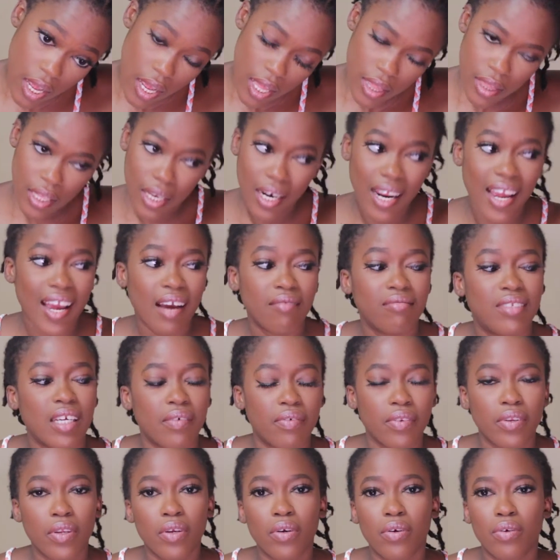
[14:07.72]
that I have
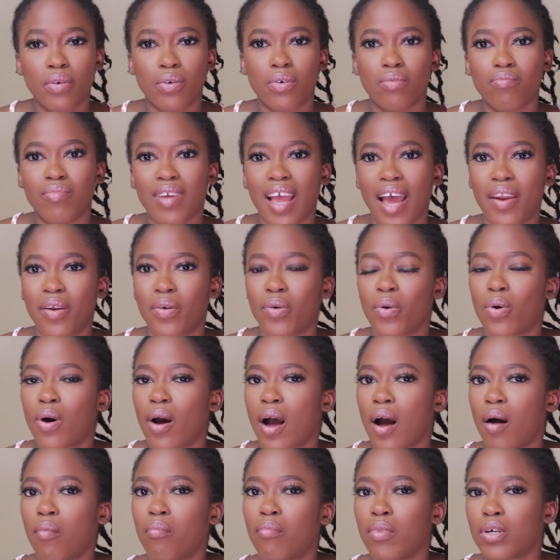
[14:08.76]
definitely grown. I don't know
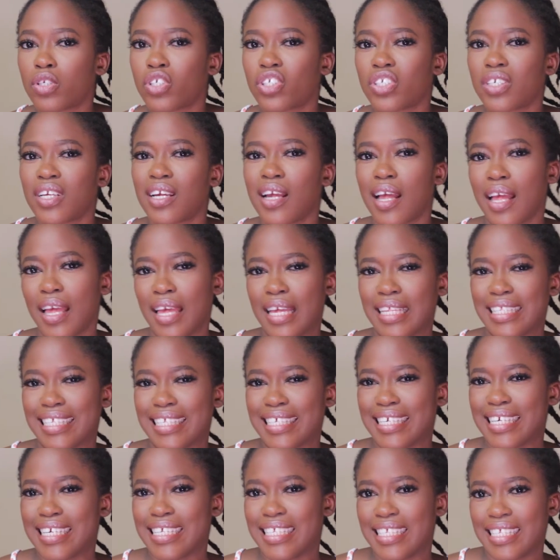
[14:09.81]
how much it
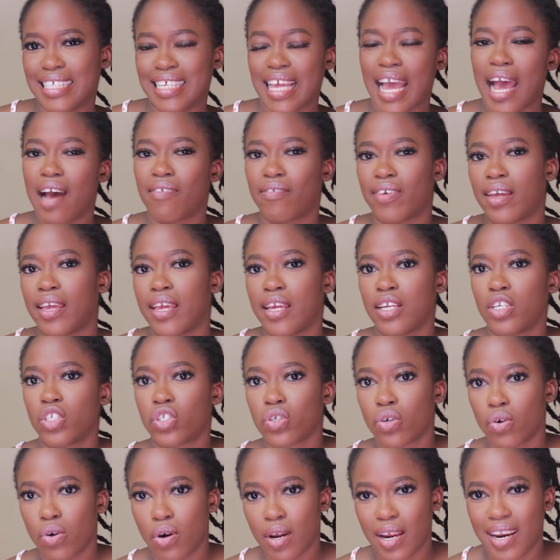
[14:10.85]
is. Is it half an inch
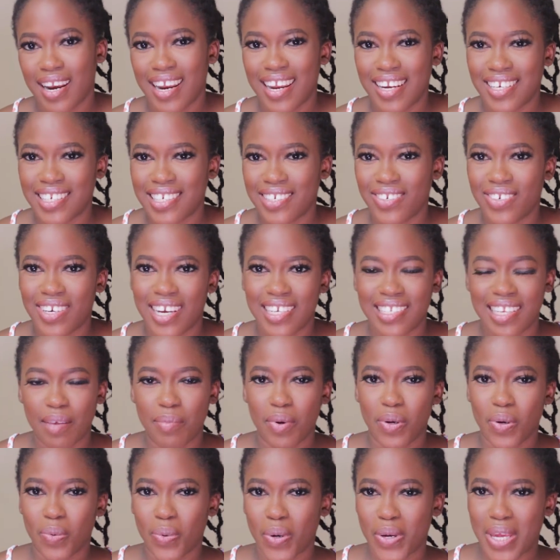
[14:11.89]
or an inch? You guys let me
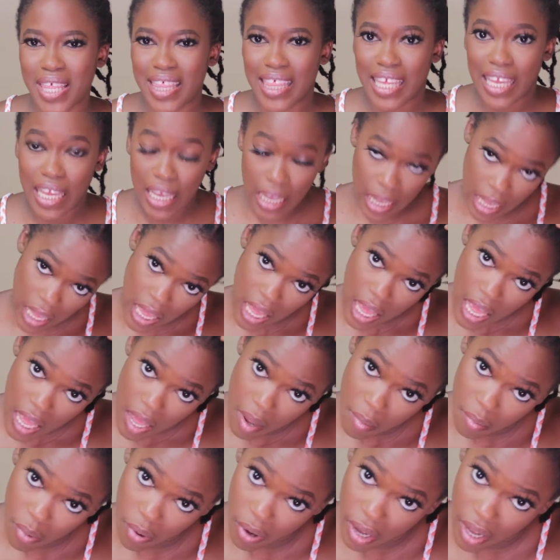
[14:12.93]
know what you think.
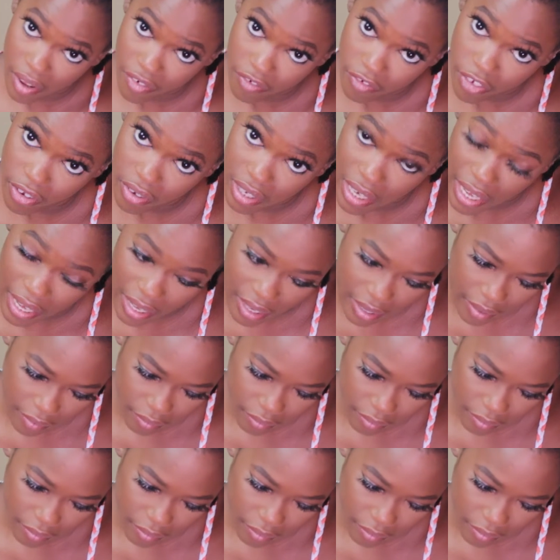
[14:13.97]
But I feel like